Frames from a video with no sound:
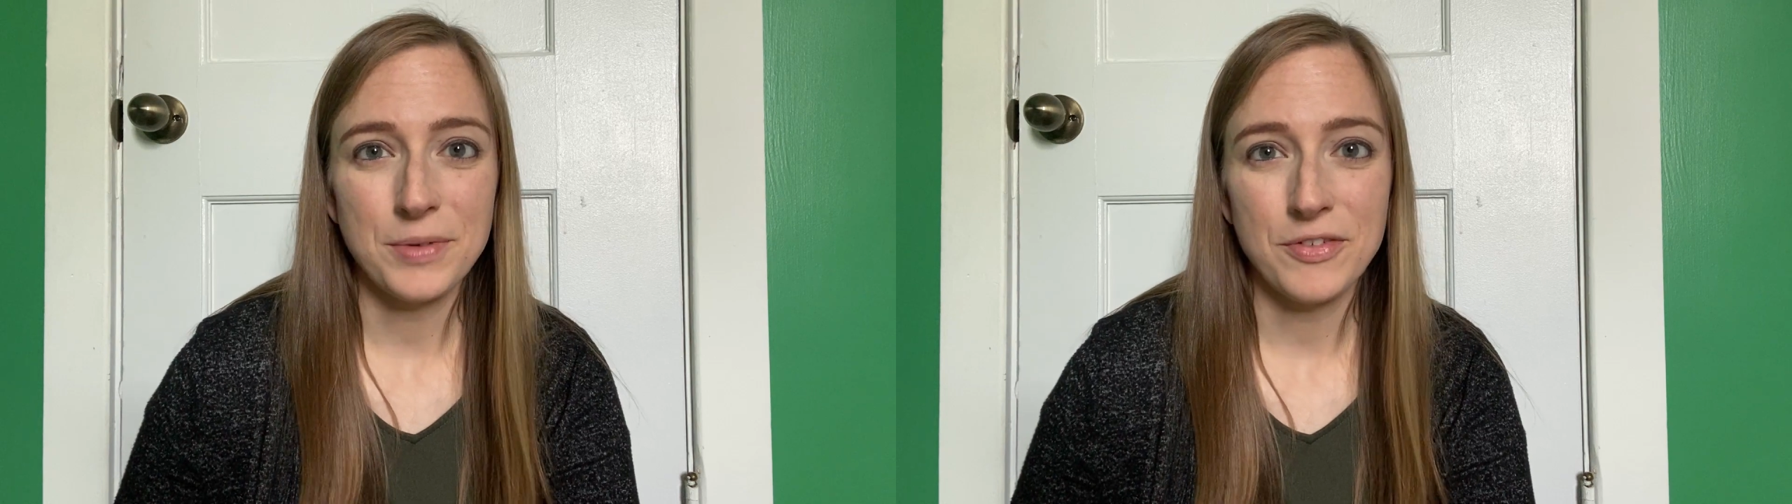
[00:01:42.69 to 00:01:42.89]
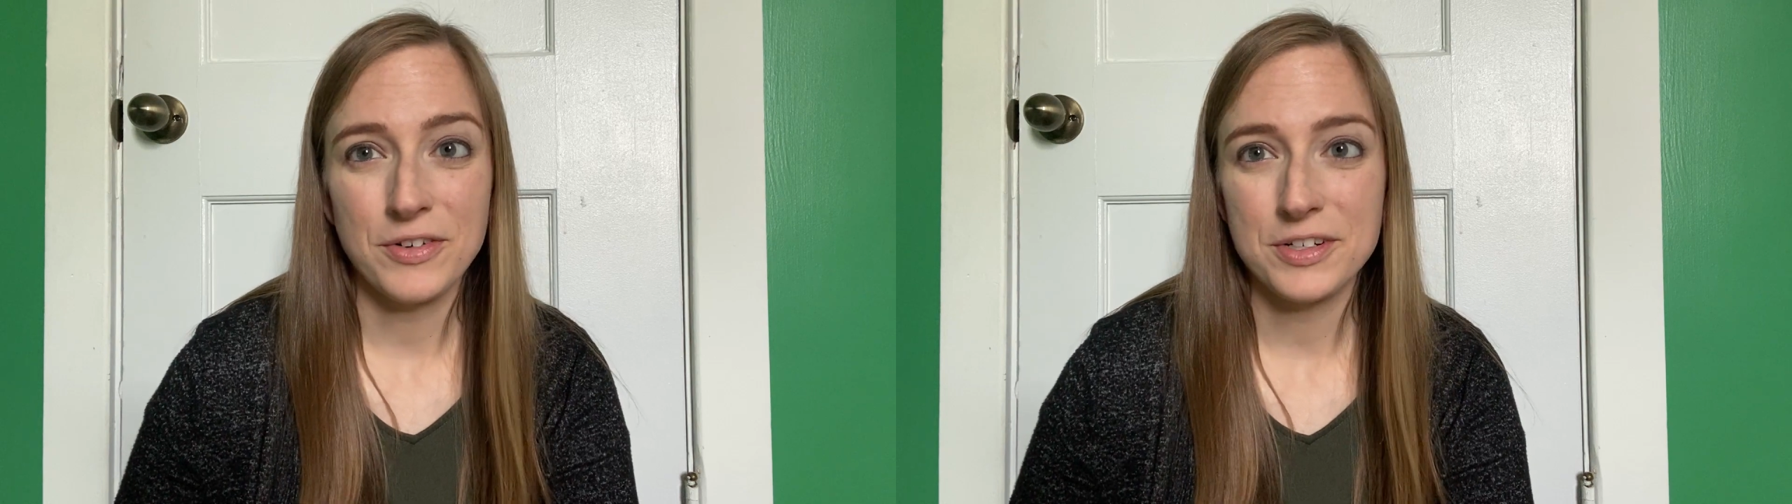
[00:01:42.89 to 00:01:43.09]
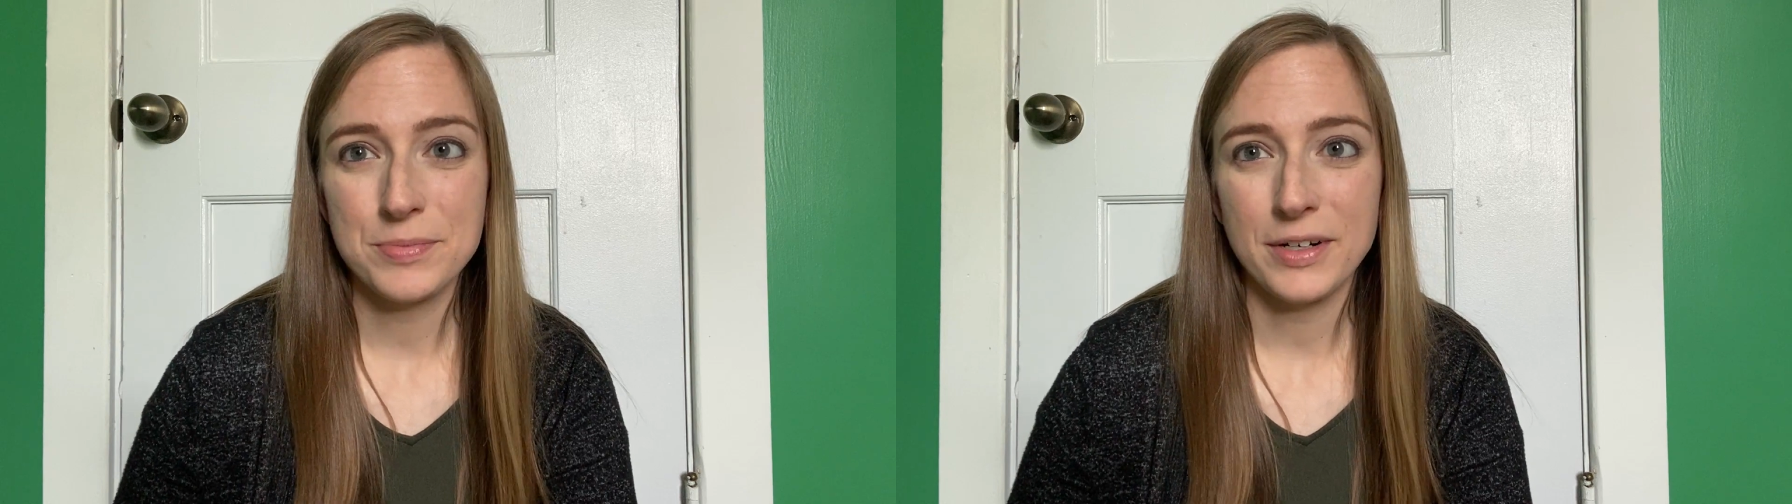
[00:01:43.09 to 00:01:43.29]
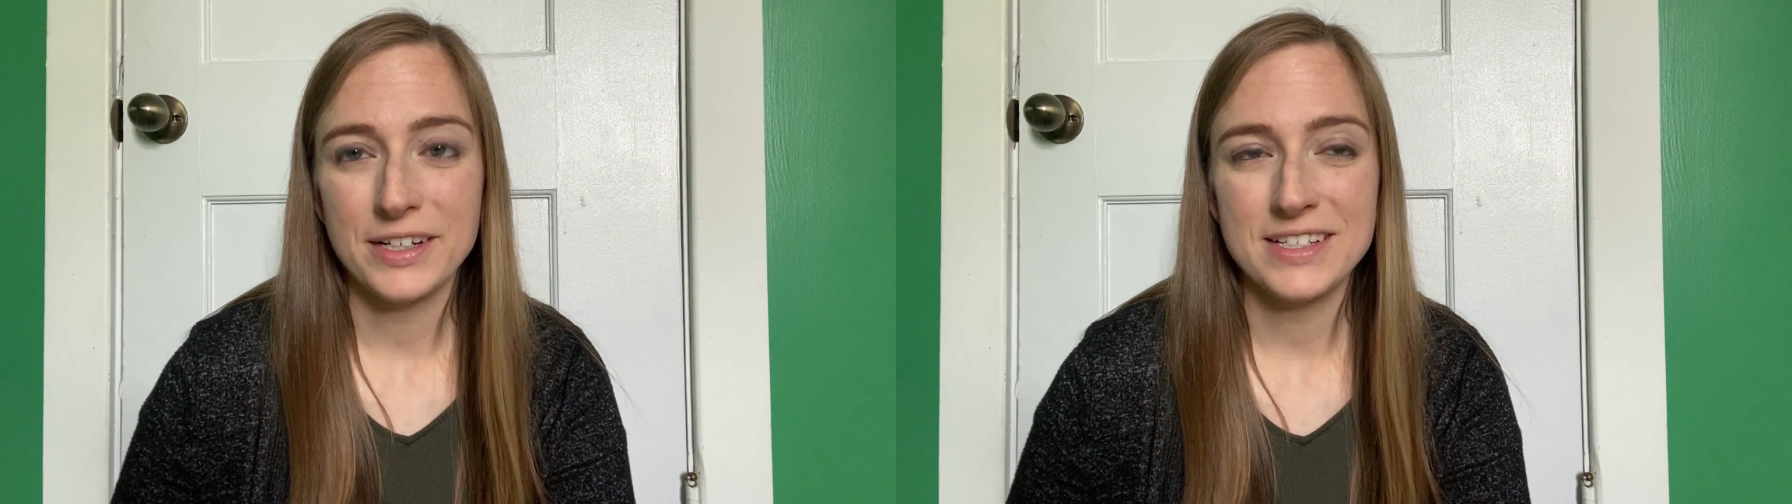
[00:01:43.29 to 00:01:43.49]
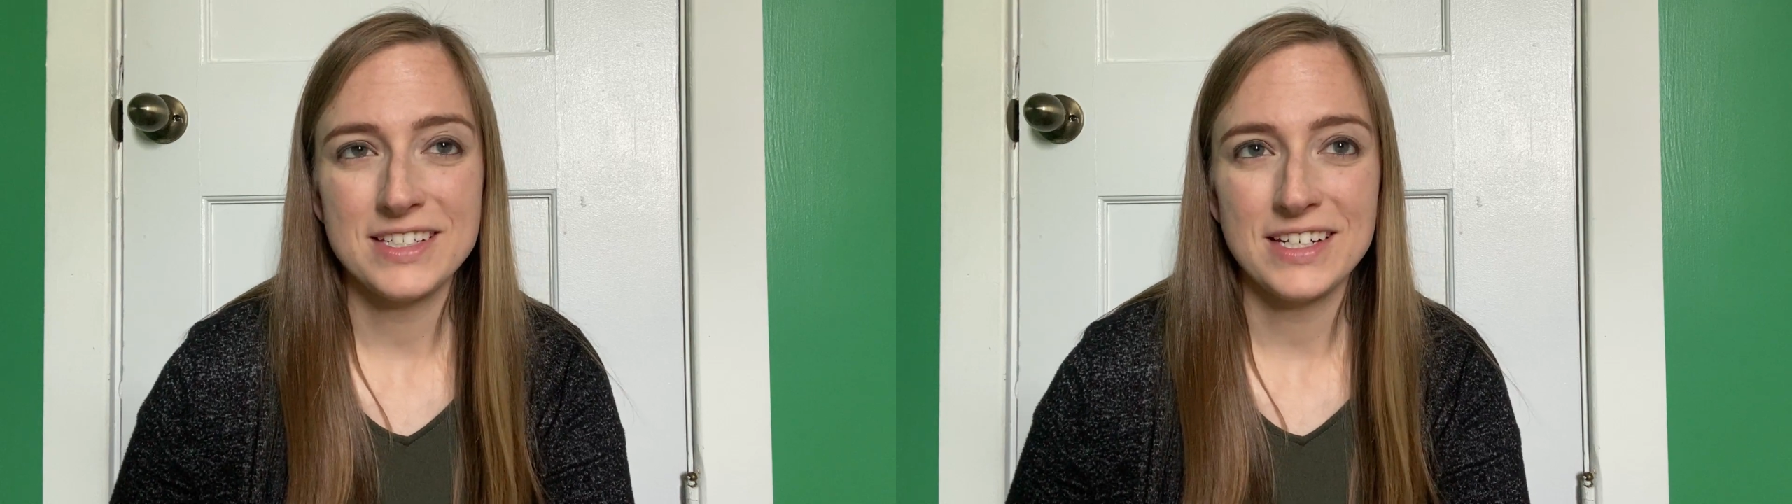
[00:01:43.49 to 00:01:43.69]
my first
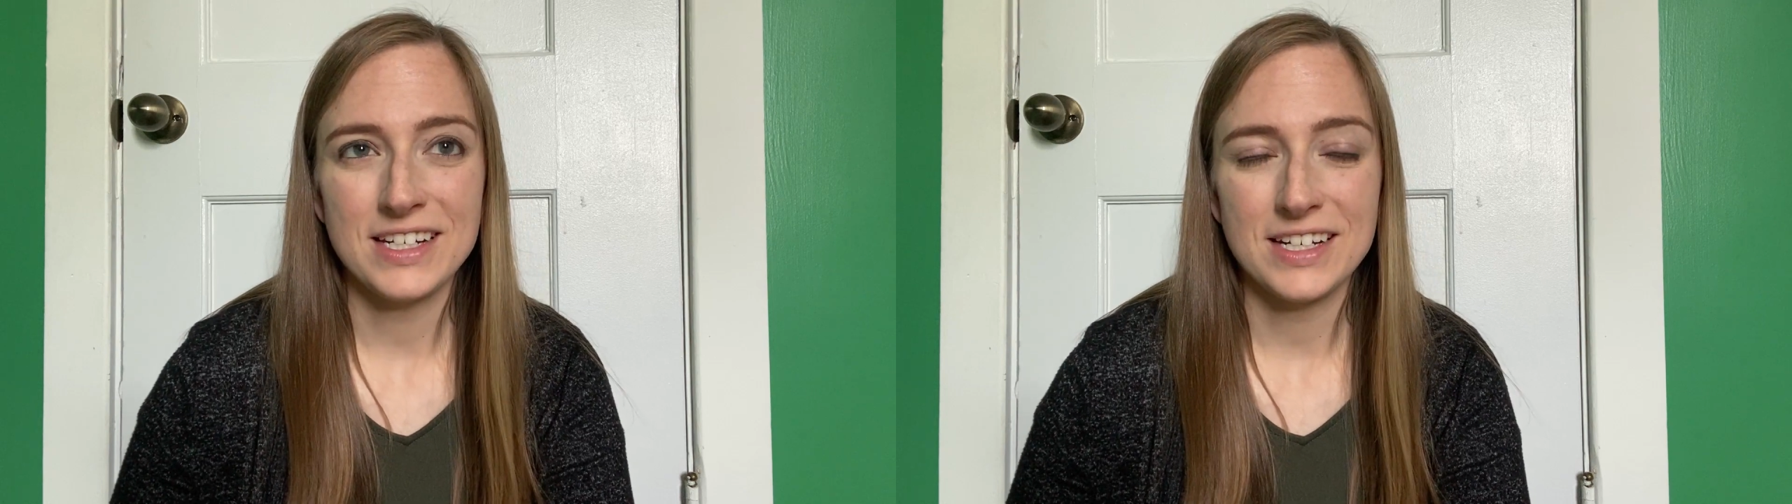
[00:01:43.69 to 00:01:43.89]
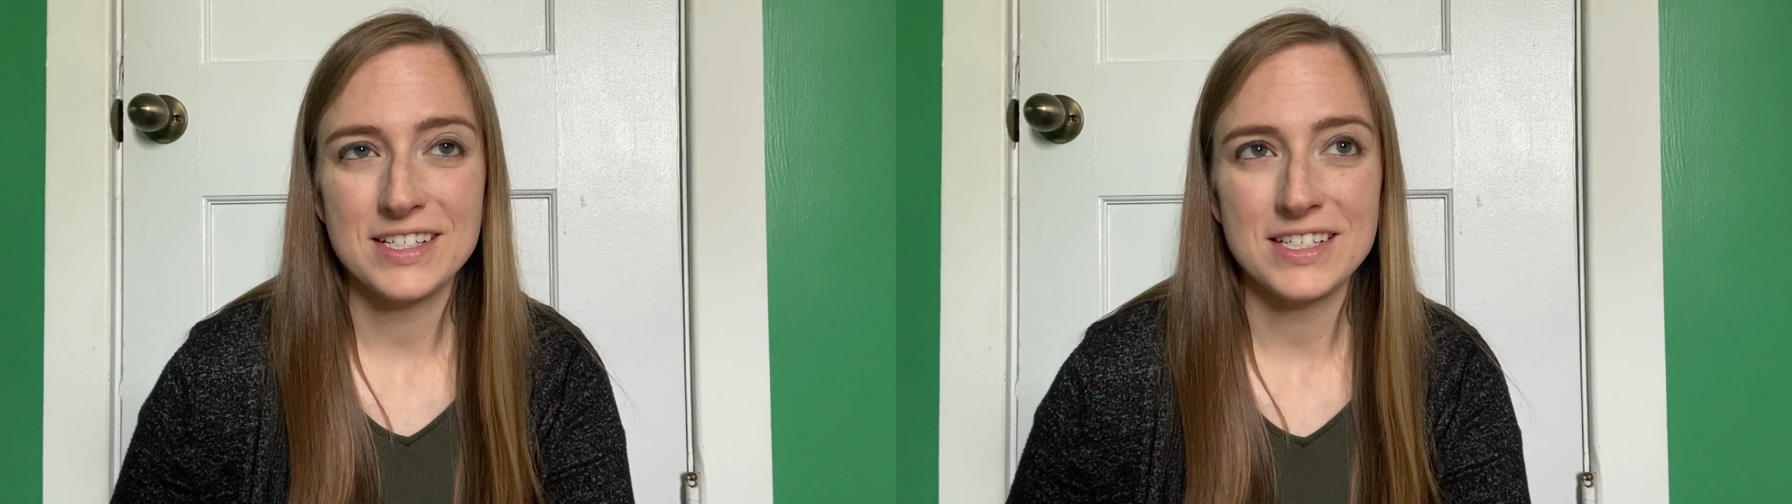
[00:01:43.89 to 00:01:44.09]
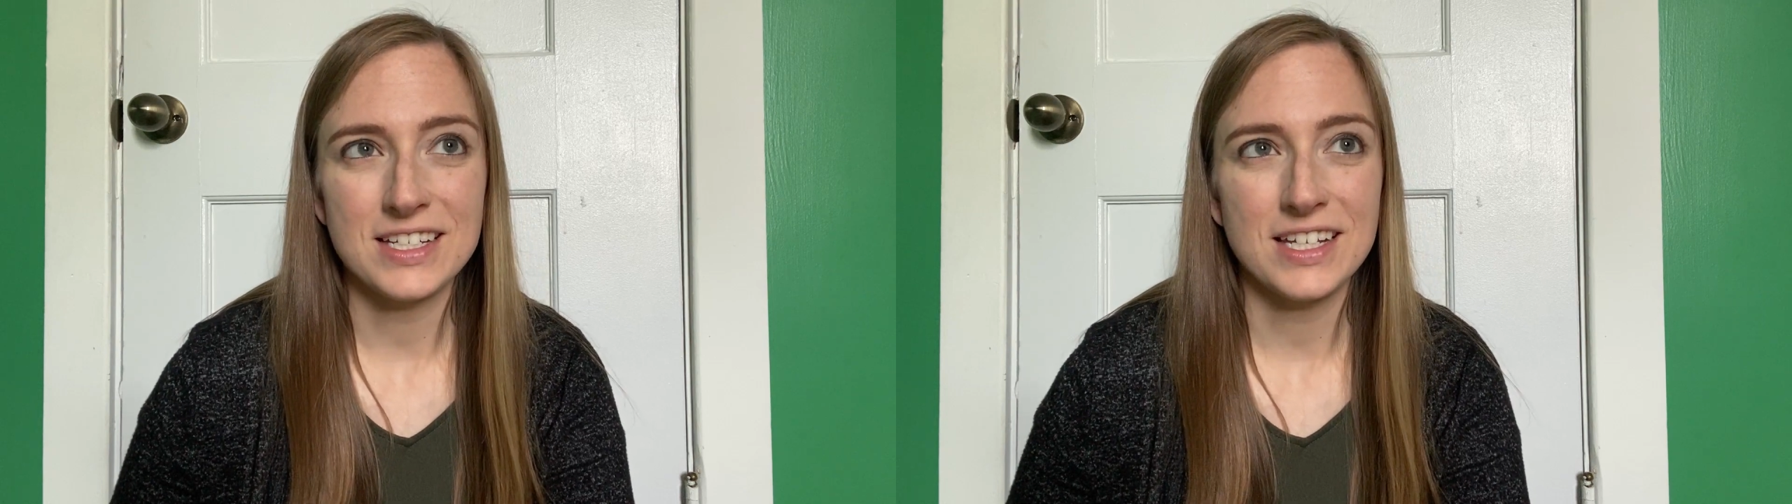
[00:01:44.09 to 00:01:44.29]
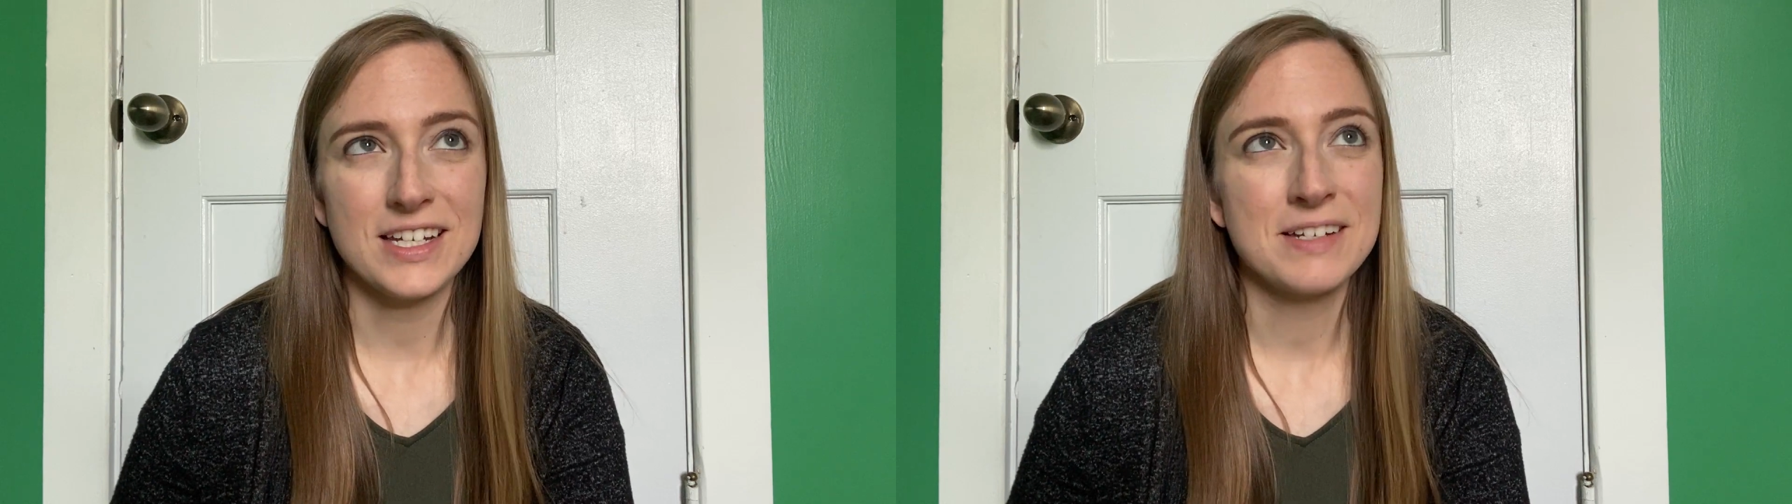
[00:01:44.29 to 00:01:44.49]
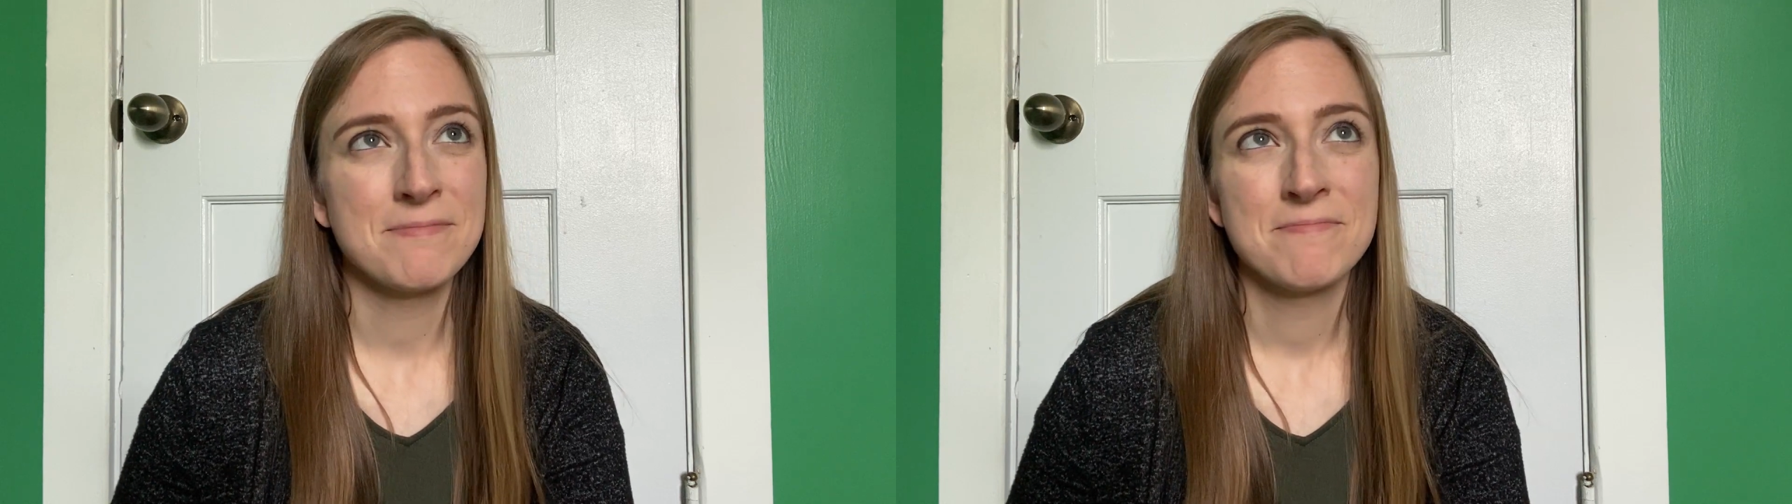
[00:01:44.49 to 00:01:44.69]
pregnancy, and I was just
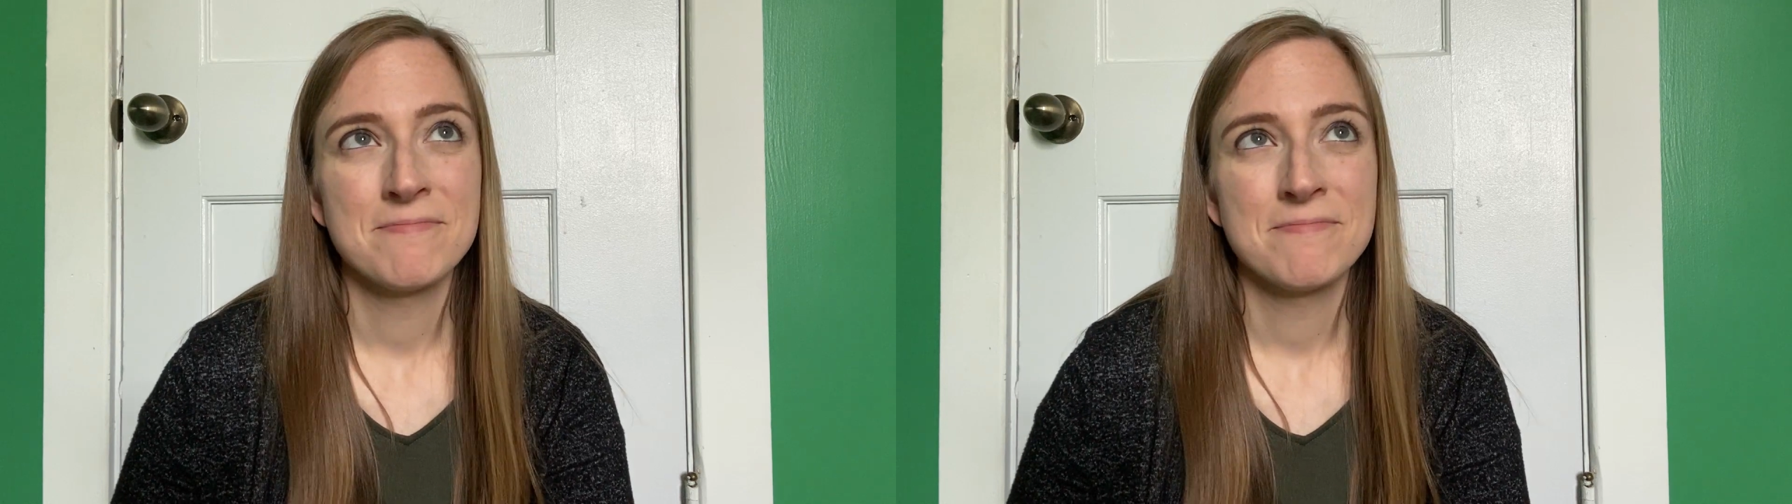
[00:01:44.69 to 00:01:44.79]
like,